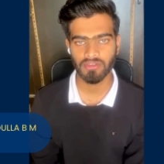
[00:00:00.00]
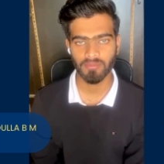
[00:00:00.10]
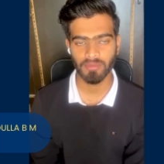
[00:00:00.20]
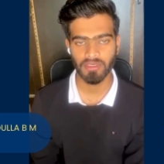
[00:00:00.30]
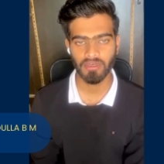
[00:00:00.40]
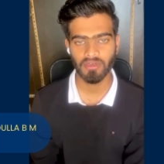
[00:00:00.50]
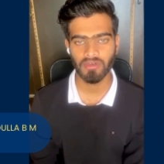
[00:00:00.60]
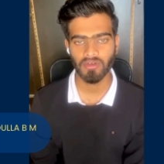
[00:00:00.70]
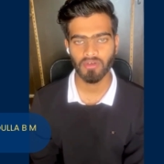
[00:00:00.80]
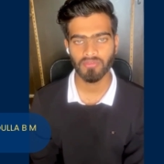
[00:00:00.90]
support
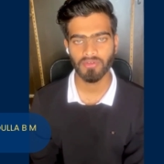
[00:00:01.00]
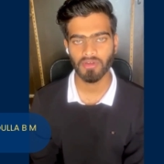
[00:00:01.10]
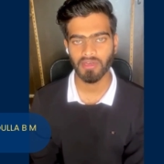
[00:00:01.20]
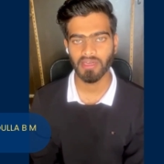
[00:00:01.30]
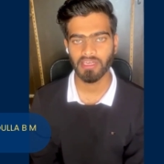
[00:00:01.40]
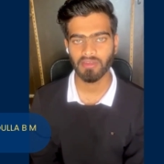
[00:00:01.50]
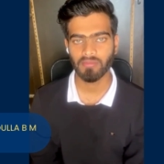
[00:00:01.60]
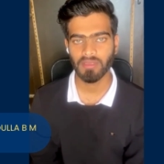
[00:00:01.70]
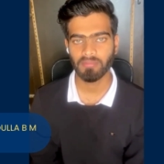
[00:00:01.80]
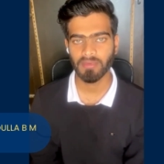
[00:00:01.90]
for getting
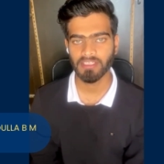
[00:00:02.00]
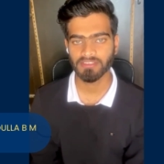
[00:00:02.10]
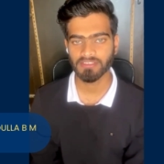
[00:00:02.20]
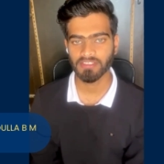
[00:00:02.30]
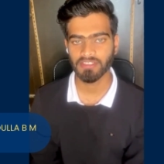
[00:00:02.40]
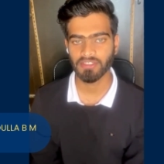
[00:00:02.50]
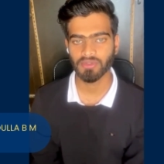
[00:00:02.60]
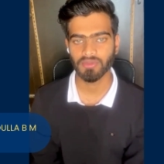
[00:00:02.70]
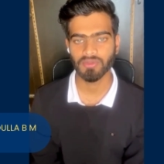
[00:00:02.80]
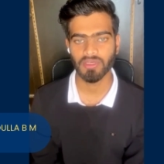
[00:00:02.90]
me placed
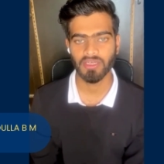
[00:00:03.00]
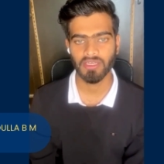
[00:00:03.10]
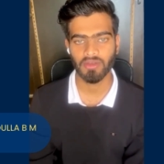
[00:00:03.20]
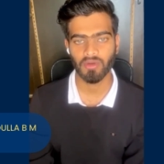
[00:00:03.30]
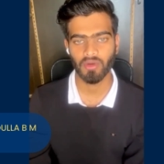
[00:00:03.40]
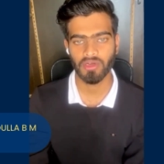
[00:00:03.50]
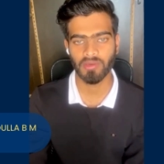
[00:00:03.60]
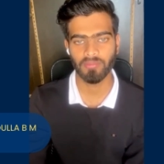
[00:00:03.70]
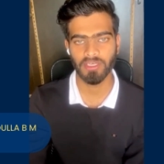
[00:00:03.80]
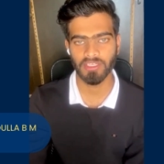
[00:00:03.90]
into a core
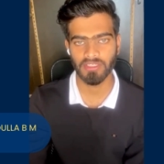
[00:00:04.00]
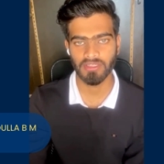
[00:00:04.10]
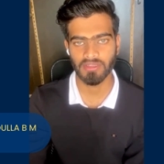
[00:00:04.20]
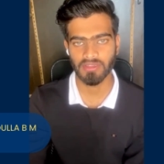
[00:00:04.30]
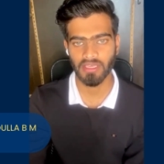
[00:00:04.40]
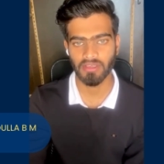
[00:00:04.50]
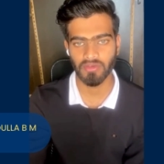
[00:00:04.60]
company. Thank